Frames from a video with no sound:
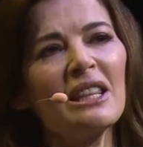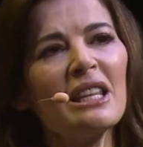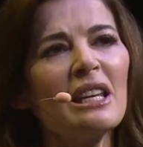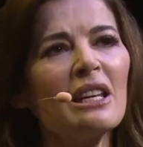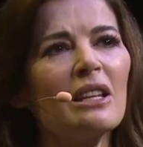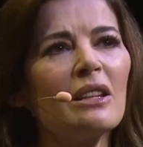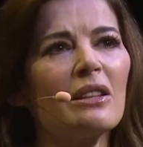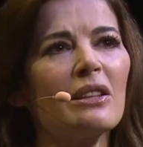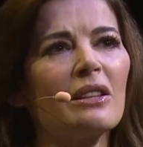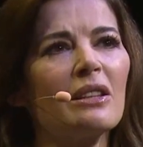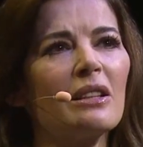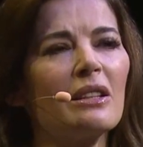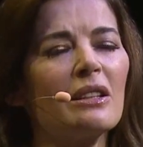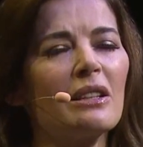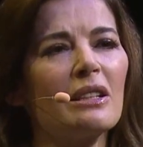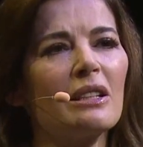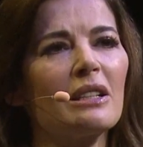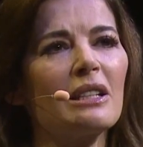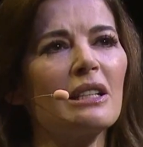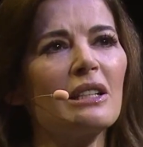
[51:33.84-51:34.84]
think,
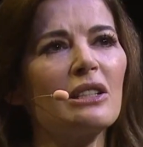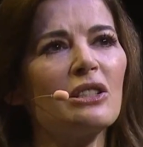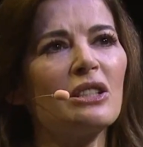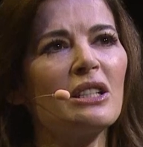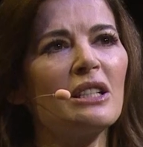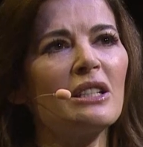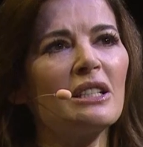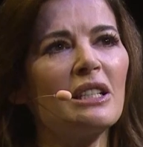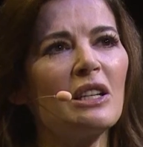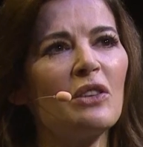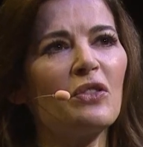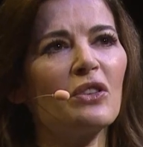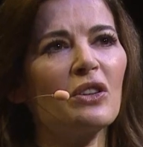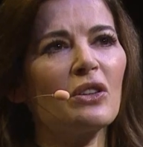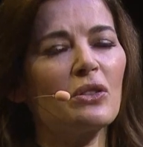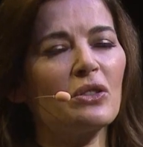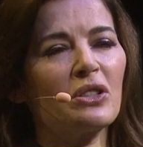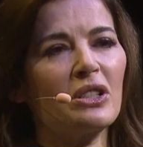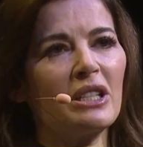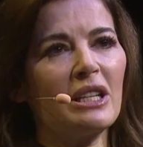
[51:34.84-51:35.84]
see, the
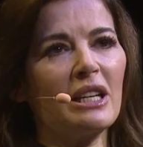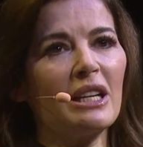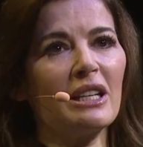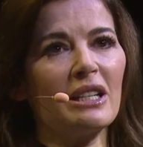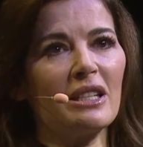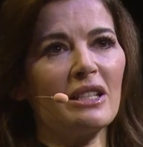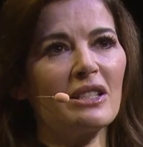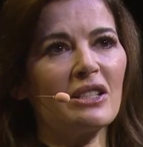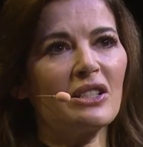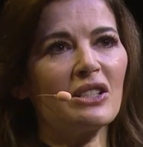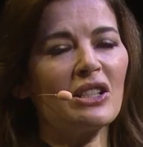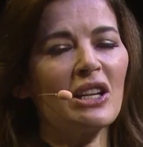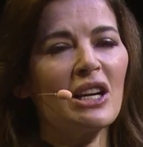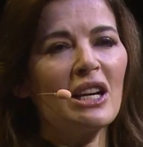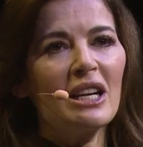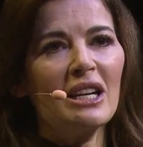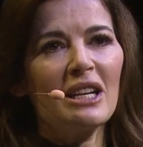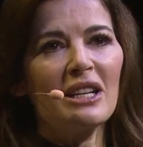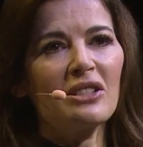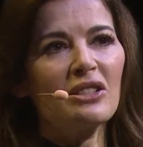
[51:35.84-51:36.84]
difficulty is
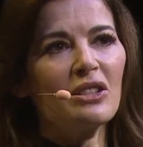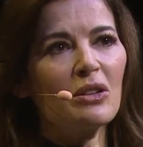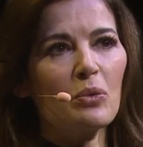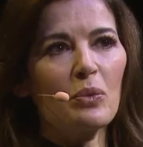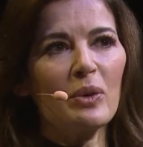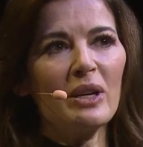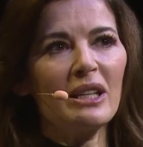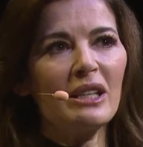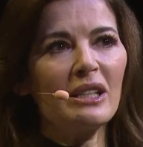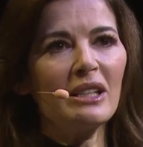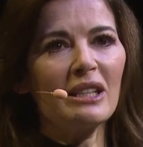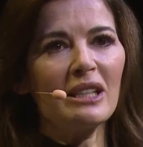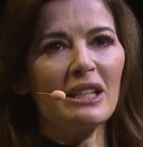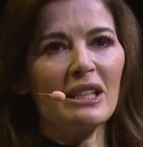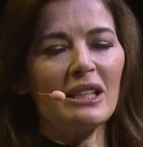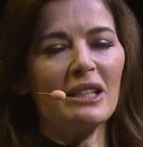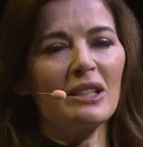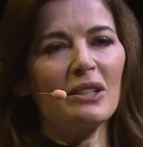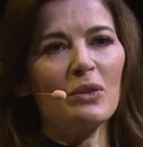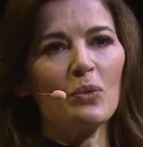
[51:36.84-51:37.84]
that
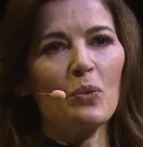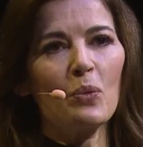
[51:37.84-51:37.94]
we